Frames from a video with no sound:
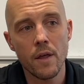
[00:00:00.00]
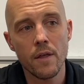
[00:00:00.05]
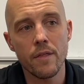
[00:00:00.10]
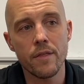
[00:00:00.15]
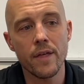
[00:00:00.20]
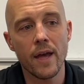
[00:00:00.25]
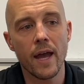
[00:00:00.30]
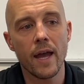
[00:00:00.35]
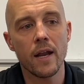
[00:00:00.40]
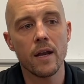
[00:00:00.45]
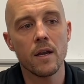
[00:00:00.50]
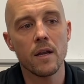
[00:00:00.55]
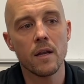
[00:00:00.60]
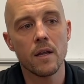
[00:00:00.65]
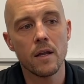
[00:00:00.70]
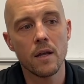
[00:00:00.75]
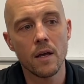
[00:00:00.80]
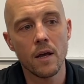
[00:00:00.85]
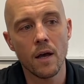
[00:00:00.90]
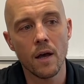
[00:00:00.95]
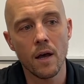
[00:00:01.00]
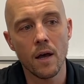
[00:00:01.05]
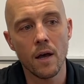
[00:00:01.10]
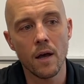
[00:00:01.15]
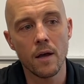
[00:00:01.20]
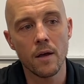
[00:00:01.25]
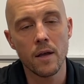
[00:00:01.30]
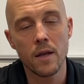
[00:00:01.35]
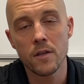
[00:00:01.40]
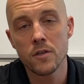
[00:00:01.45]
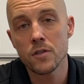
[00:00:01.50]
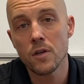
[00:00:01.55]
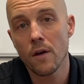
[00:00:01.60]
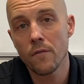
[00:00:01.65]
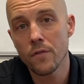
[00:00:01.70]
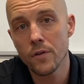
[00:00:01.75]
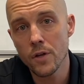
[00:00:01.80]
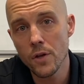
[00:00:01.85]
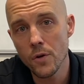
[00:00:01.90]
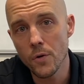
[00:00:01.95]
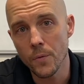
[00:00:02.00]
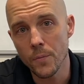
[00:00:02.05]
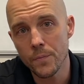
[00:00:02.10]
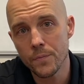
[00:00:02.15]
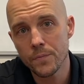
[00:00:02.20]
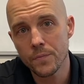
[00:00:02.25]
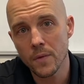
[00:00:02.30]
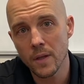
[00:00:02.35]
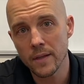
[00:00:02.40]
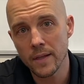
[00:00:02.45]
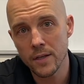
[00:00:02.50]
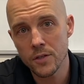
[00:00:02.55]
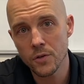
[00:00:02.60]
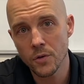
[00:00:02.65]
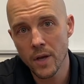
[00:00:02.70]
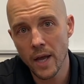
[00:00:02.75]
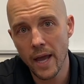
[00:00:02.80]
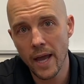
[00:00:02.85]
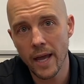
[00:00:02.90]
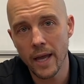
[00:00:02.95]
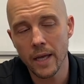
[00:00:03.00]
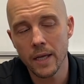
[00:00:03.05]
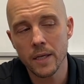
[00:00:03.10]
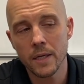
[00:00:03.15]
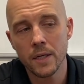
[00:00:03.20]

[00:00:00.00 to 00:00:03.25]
then uh, it's not for you. That's okay.